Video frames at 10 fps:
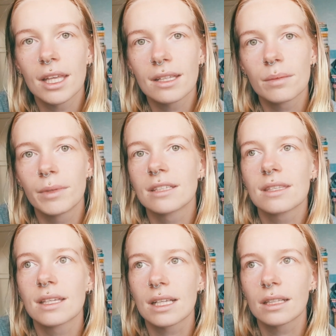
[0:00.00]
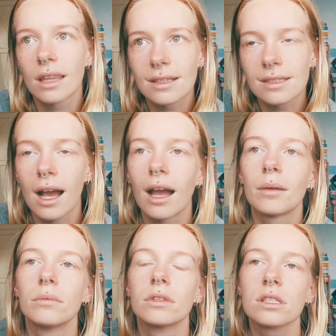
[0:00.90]
thing to me as they did last
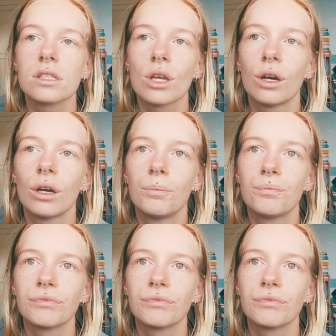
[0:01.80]
time so